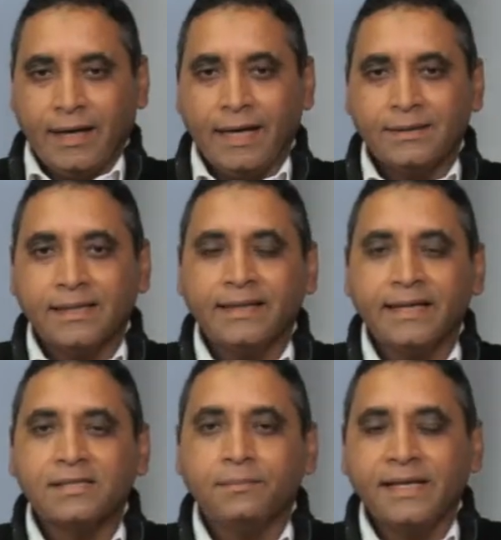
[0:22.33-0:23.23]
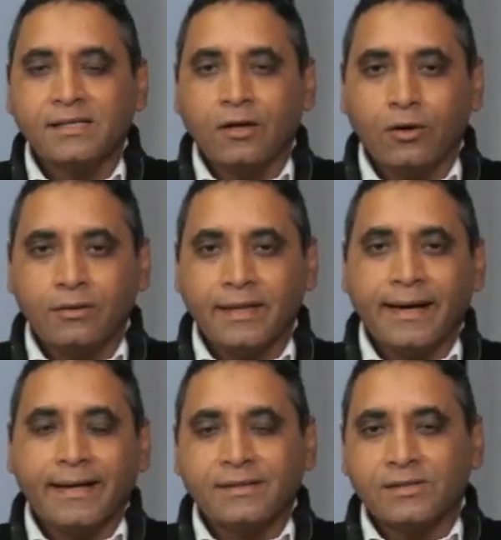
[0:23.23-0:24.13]
and that takes place on the
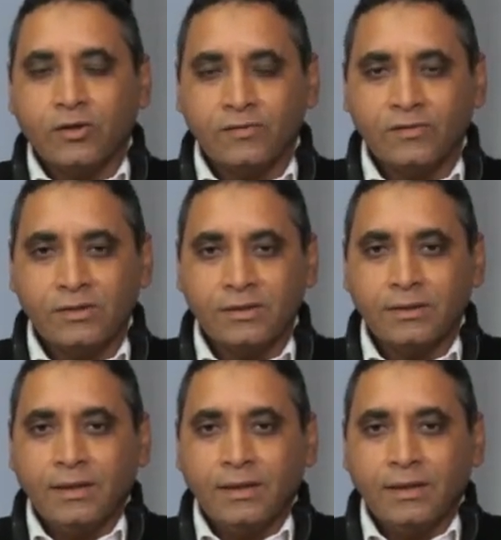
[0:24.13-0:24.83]
granular surface,